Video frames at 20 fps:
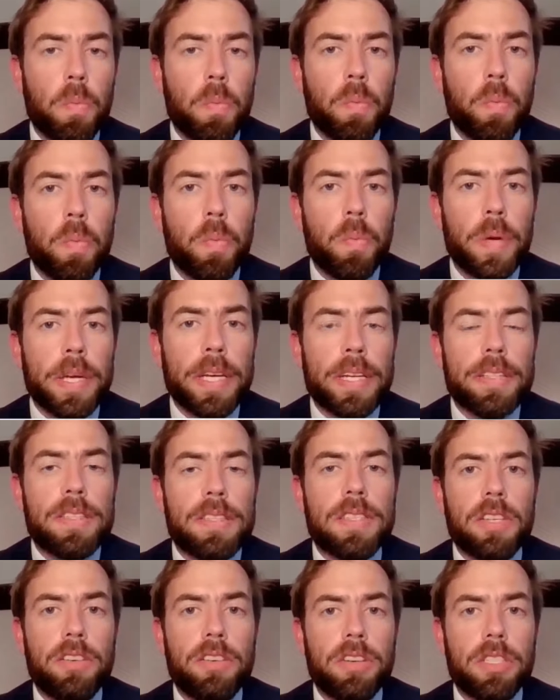we
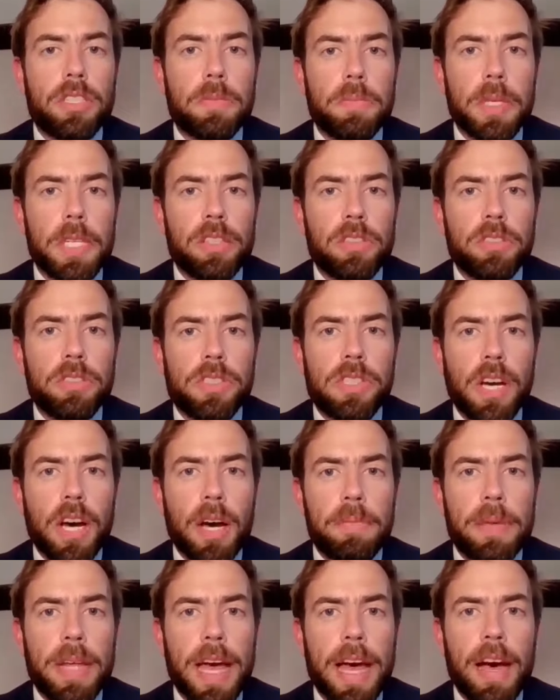consider it to be a good
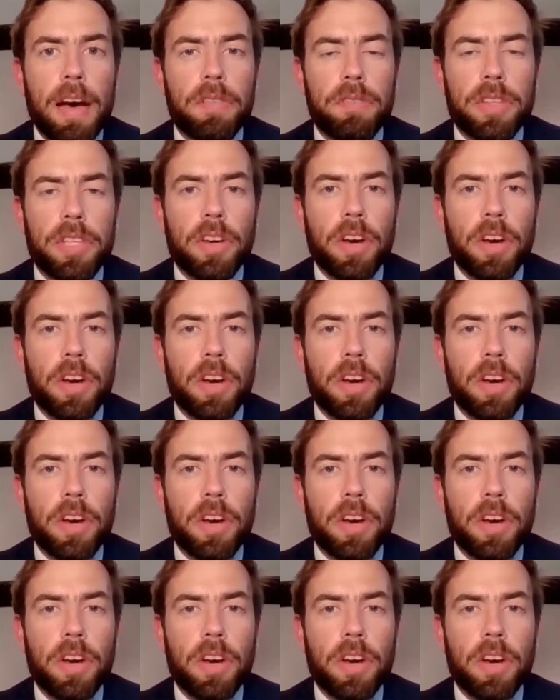time now for